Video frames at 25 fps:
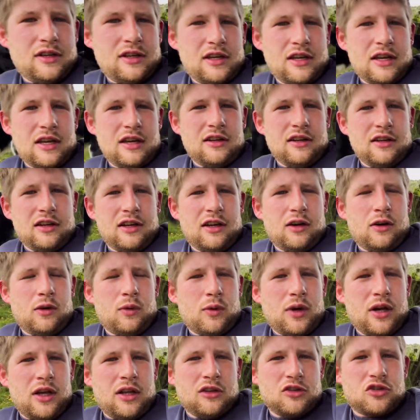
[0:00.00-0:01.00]
in a little
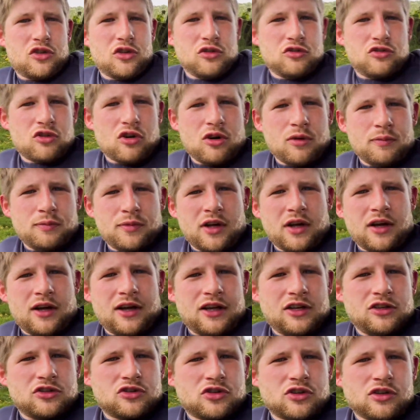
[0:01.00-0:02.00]
while she'll drop that
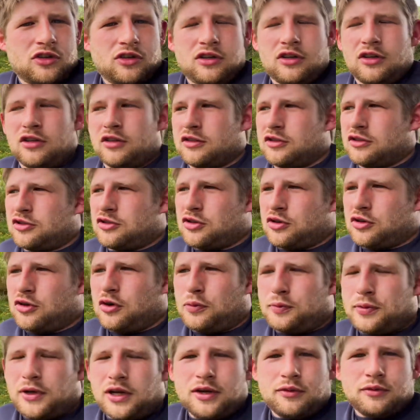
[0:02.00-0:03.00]
and she'll go
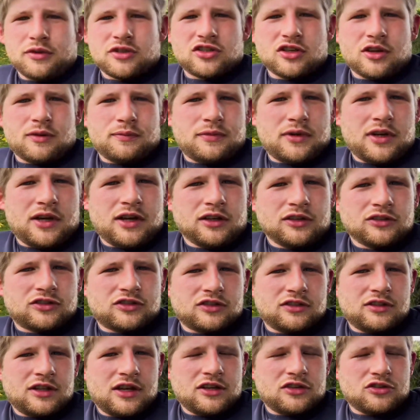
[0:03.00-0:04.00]
play with something else,
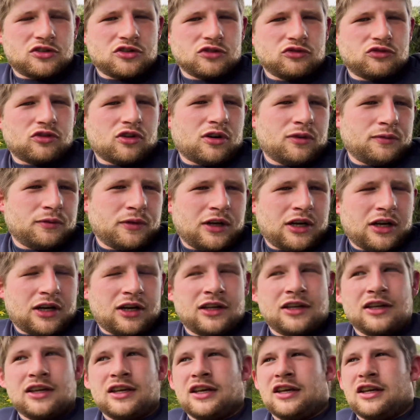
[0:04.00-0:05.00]
and then she'll drop
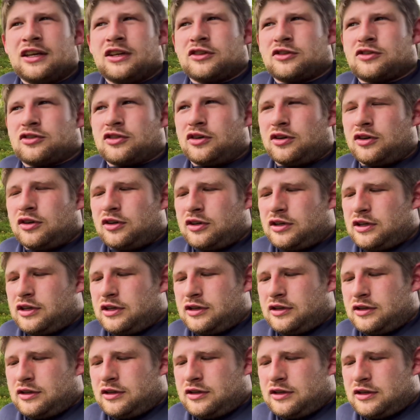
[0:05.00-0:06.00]
that. So
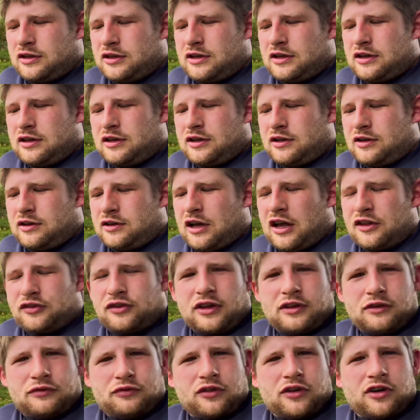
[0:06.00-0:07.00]
I
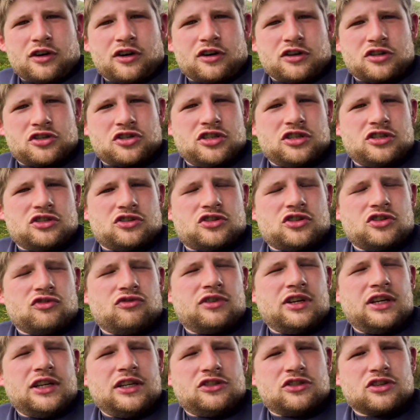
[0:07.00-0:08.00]
think for her, she
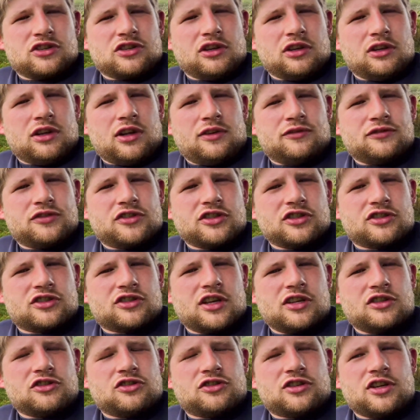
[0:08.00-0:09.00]
really just loves the
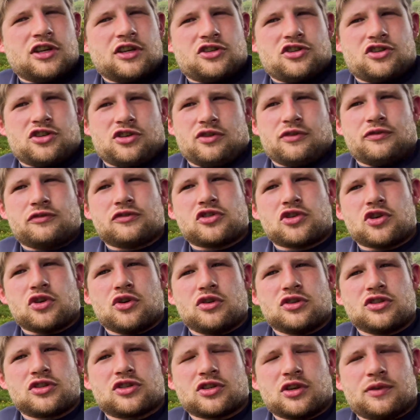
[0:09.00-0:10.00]
sensation of
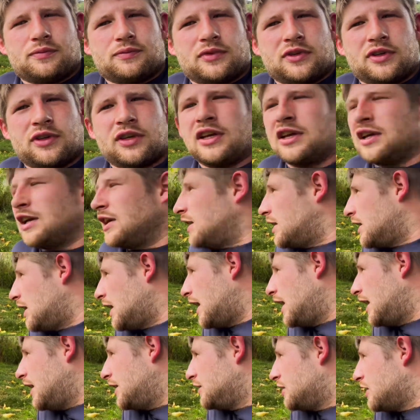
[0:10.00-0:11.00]
chewing something,
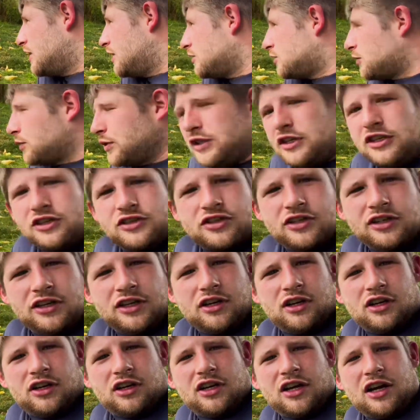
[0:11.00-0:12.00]
and it's when you see
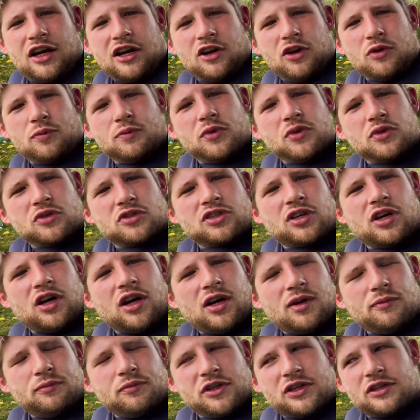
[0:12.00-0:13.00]
her at her most
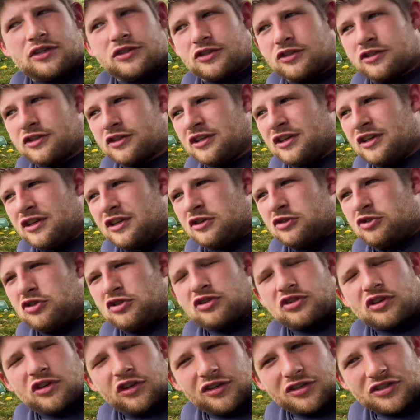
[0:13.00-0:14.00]
calm because
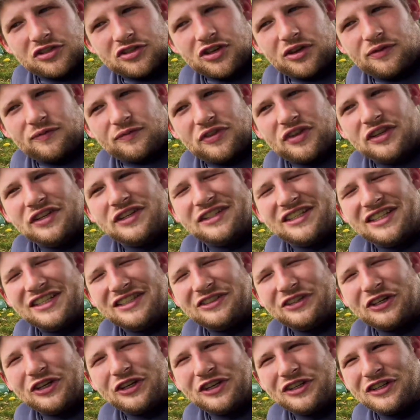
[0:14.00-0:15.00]
she's got something to
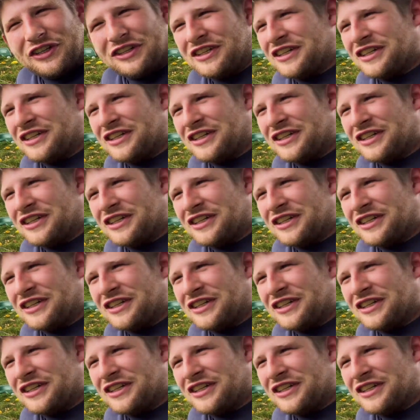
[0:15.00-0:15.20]
do